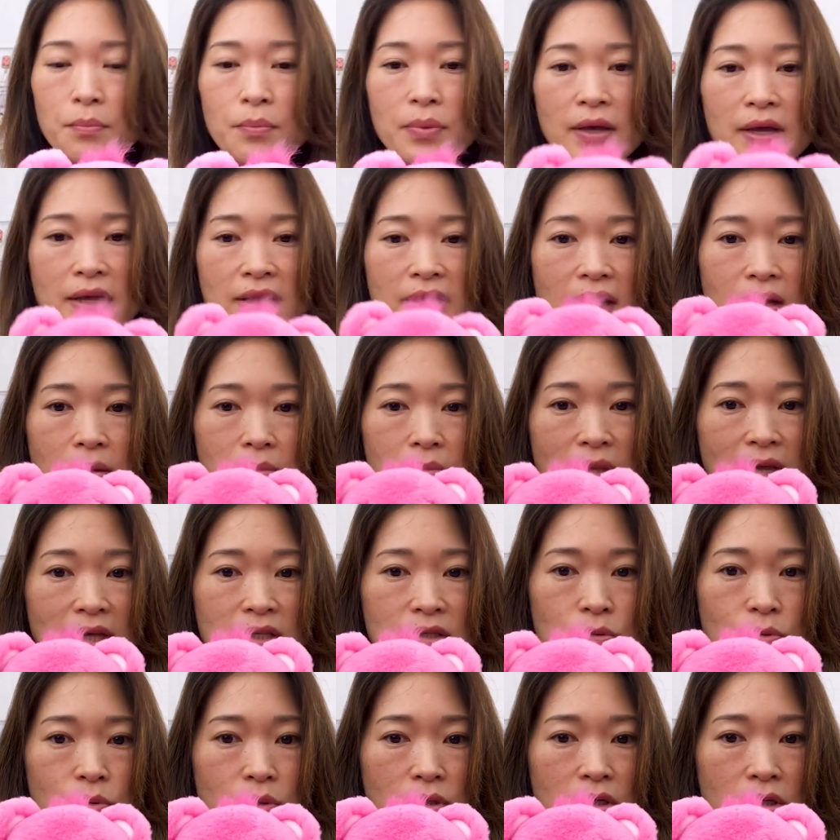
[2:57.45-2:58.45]
But um,
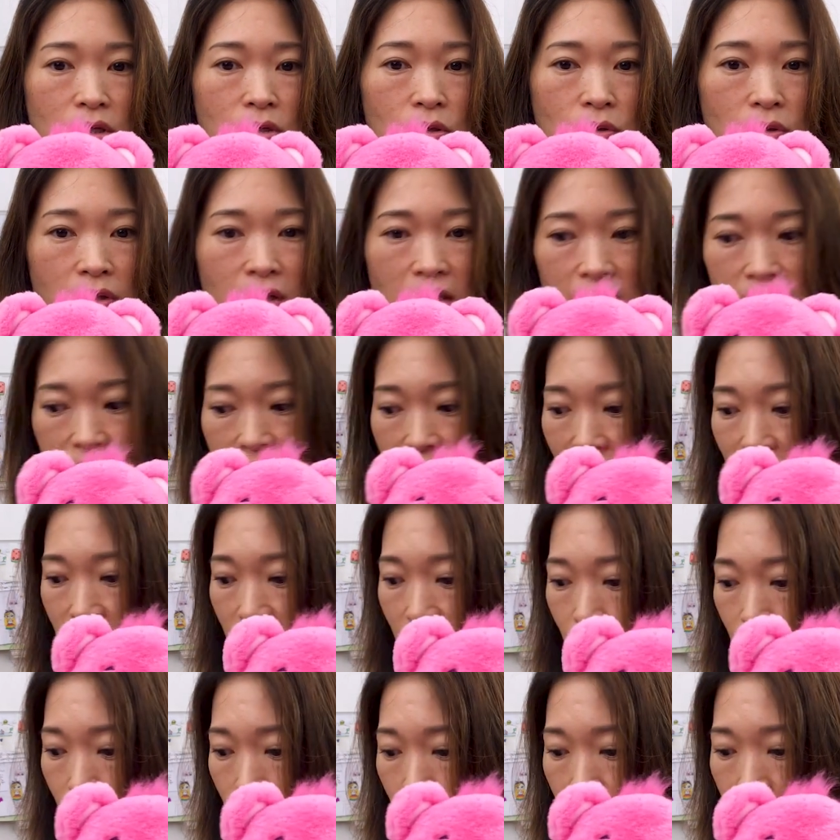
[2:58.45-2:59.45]
that's really cool. They each have
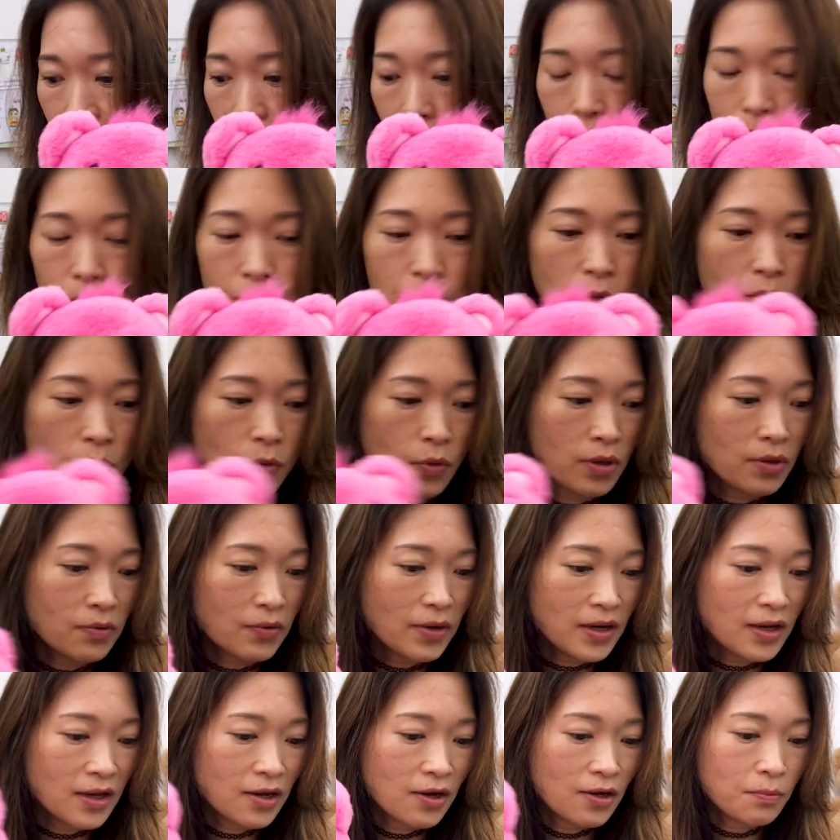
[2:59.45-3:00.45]
their own little coin
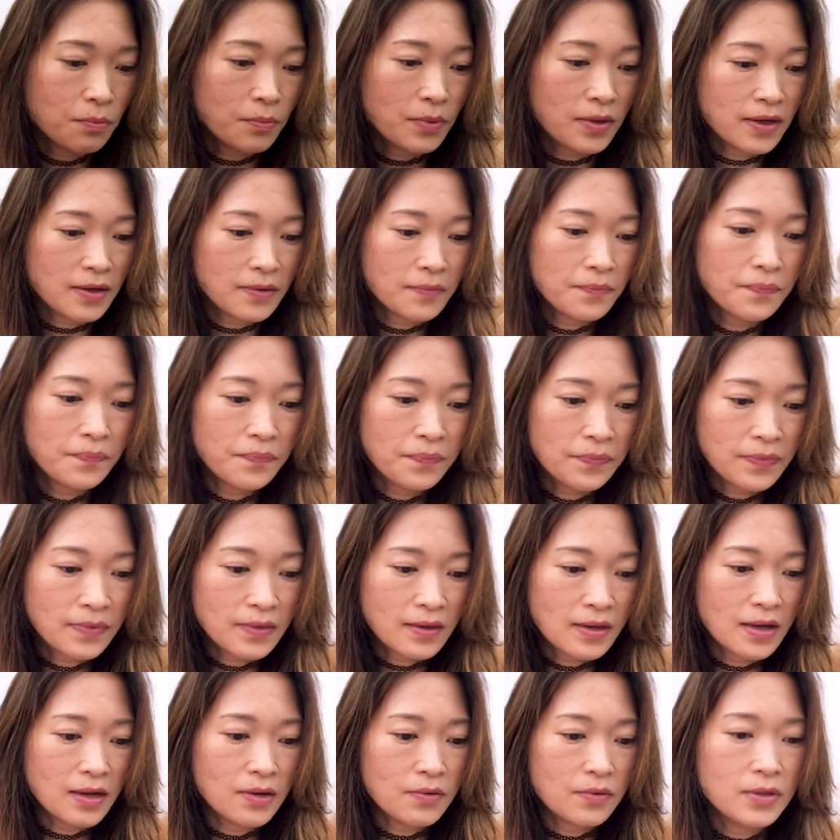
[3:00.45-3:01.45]
right here, but
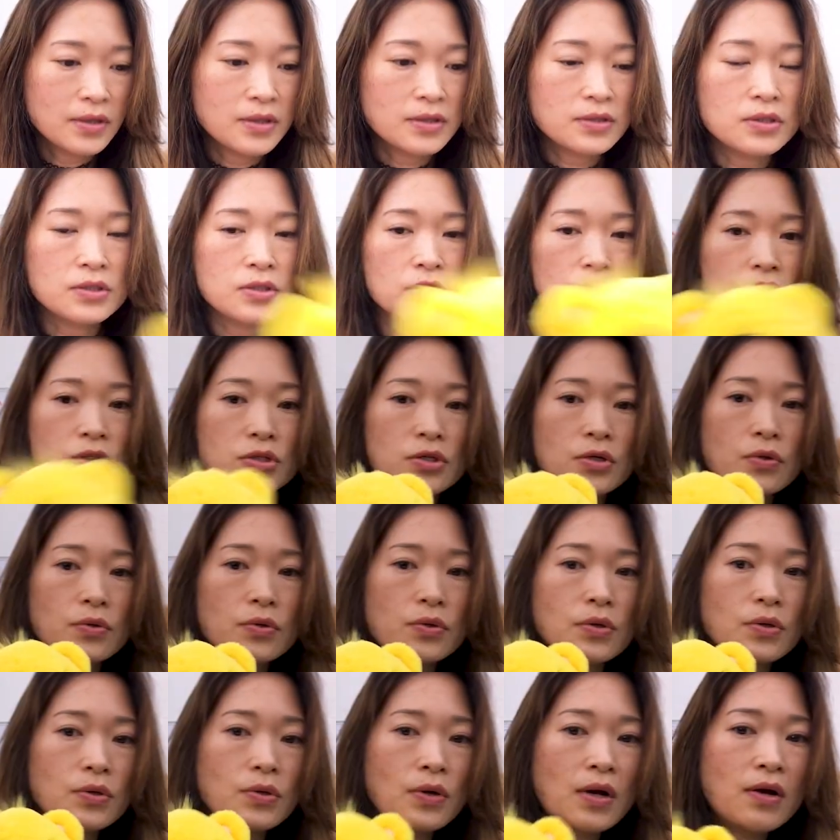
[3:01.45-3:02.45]
I wanted to show
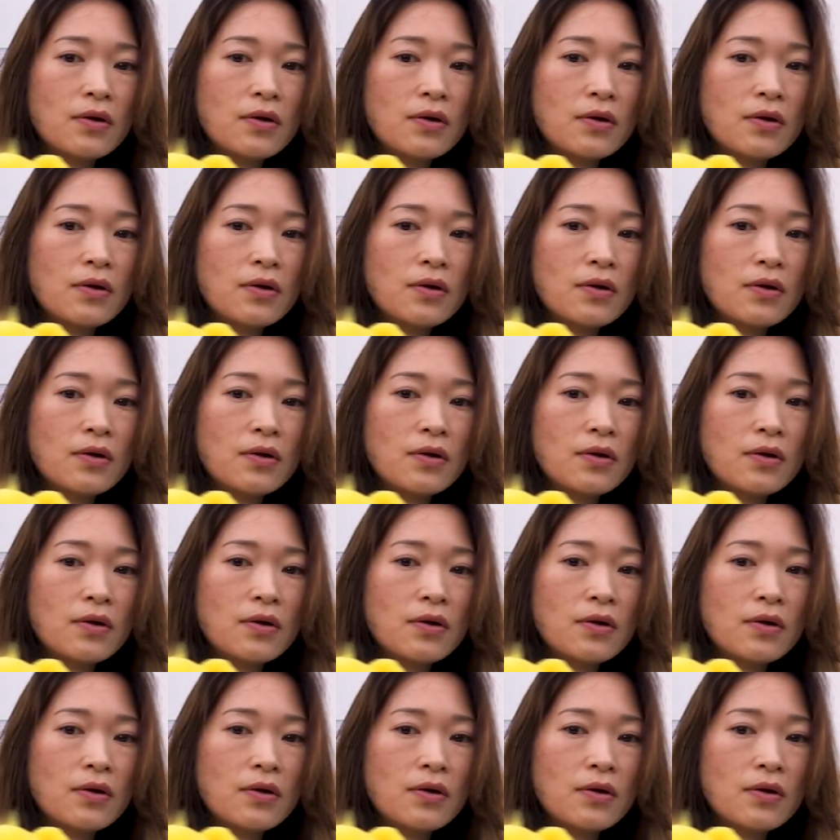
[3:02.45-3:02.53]
you